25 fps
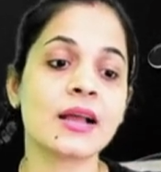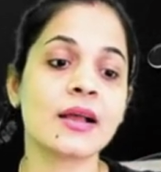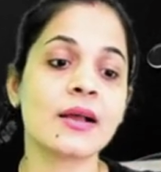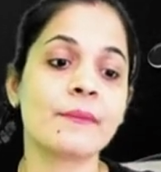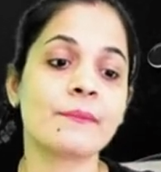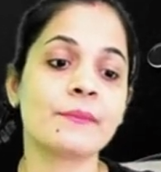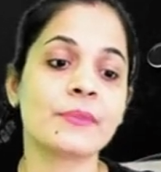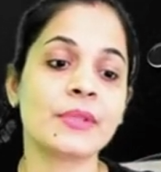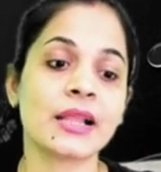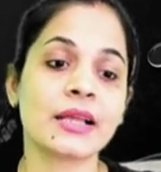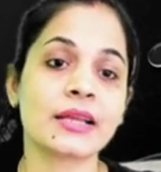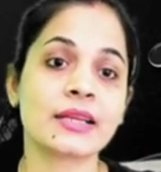
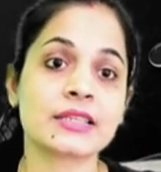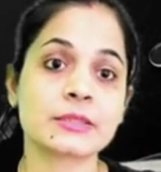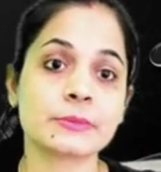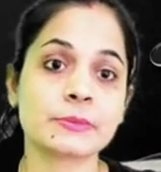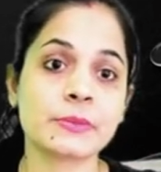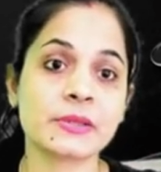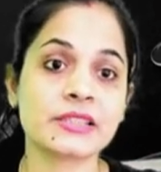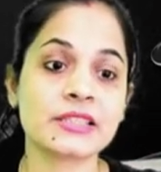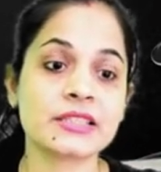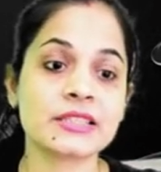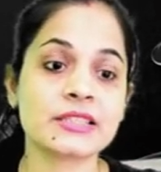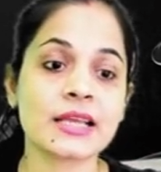Like
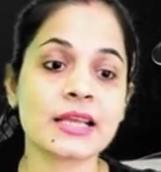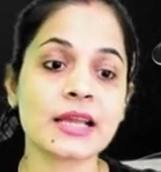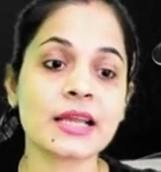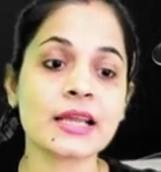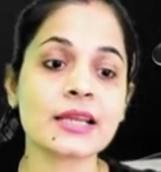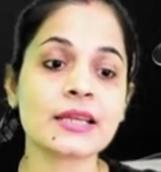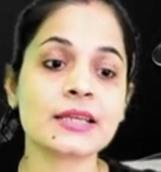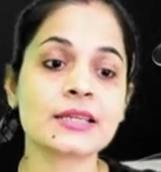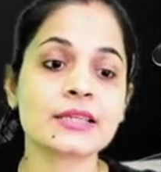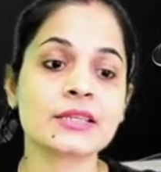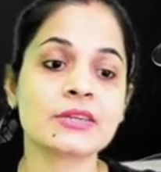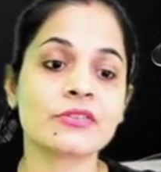species
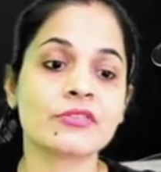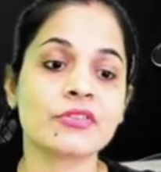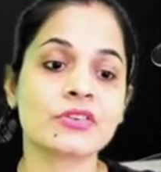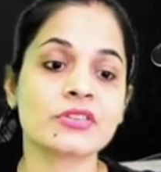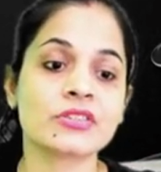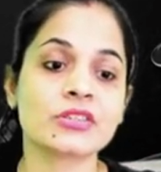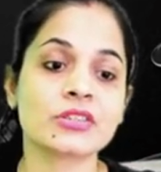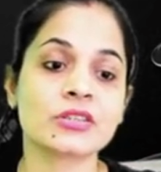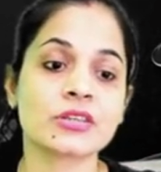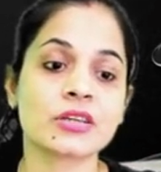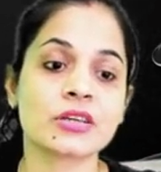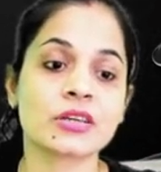A, it
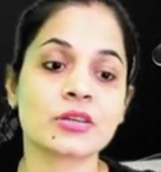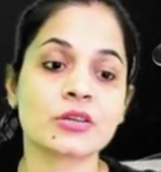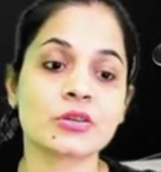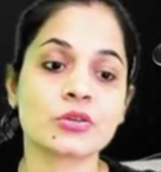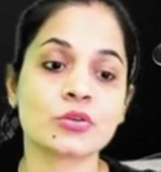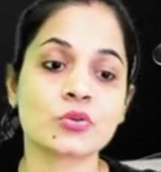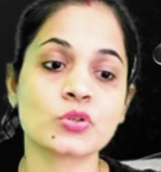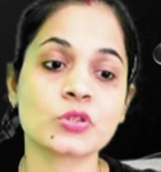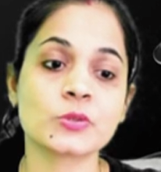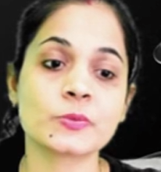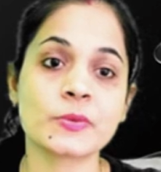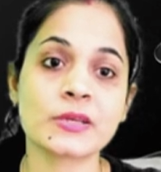differentiated
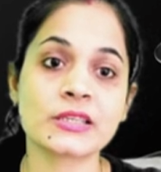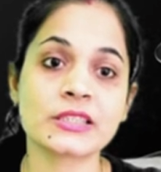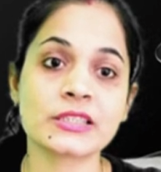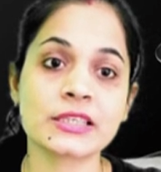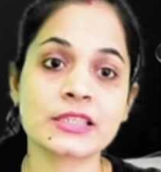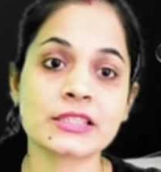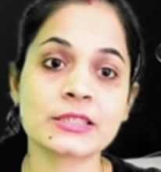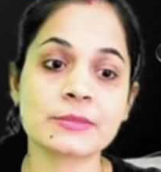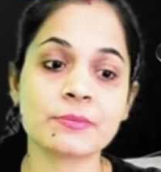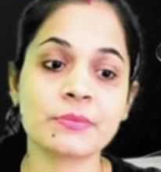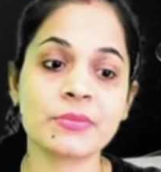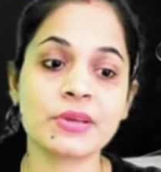into
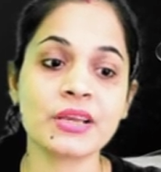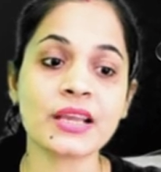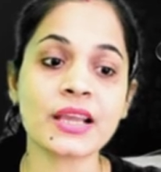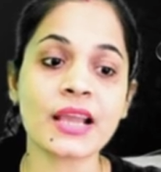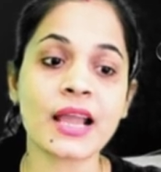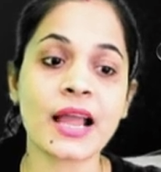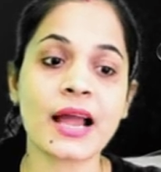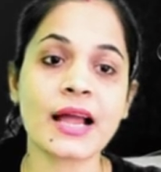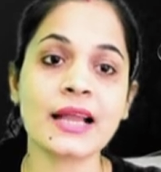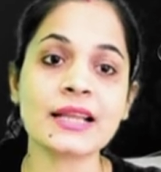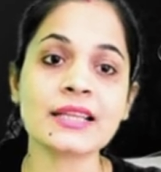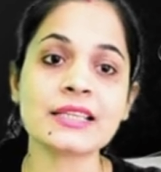species B
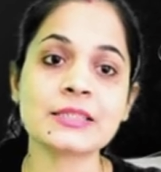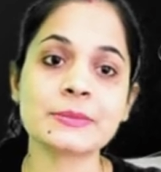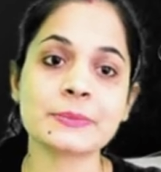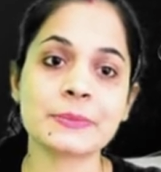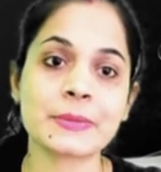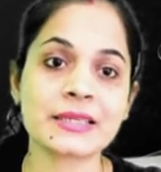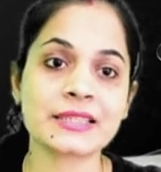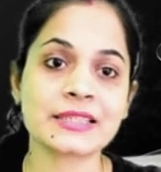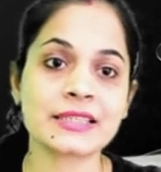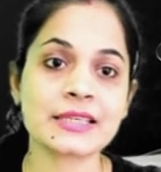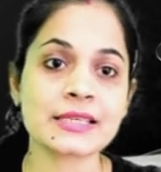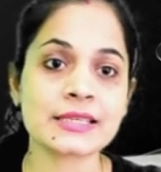and
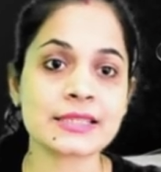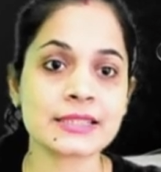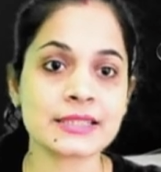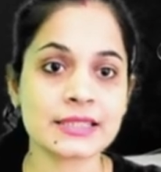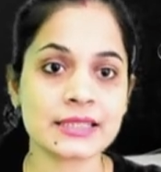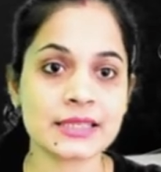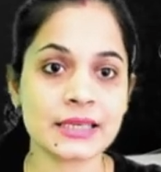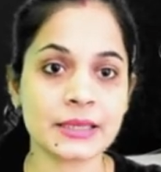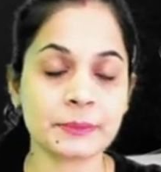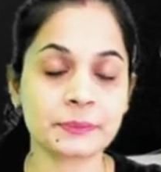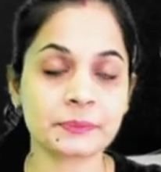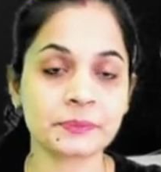species
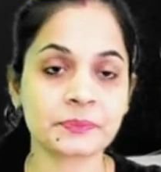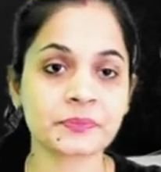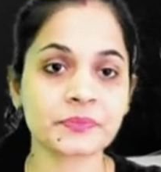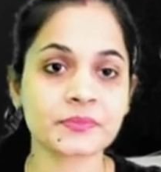C.